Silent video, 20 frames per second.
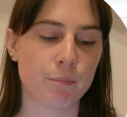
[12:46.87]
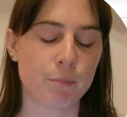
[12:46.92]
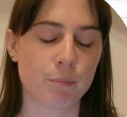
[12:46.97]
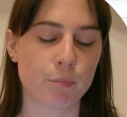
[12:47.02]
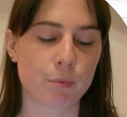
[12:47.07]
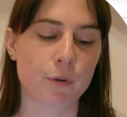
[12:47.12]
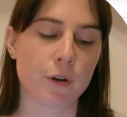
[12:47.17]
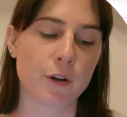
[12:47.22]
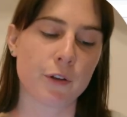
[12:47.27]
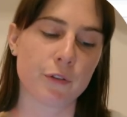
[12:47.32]

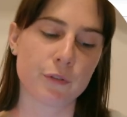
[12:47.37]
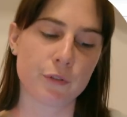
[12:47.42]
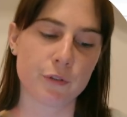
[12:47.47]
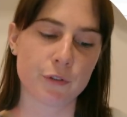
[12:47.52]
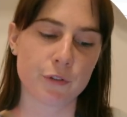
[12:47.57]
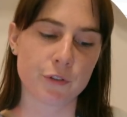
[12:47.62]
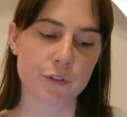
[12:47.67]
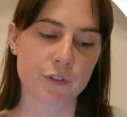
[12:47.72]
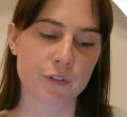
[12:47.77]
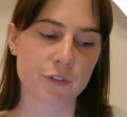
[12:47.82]

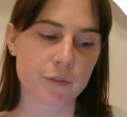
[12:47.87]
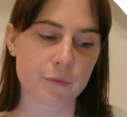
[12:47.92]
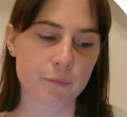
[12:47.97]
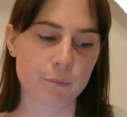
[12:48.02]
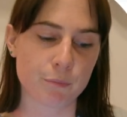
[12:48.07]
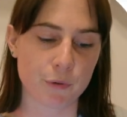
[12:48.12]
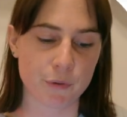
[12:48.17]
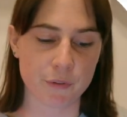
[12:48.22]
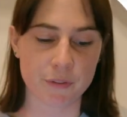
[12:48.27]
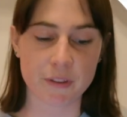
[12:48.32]
brother's
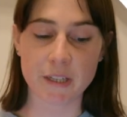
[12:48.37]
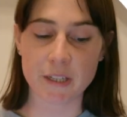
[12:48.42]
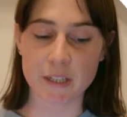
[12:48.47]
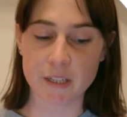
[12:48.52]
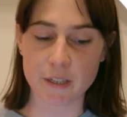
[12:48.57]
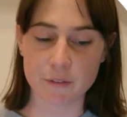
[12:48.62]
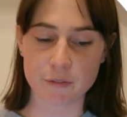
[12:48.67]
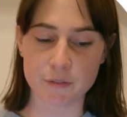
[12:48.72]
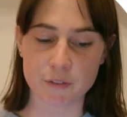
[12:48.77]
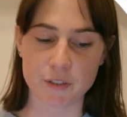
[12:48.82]
birthday gift.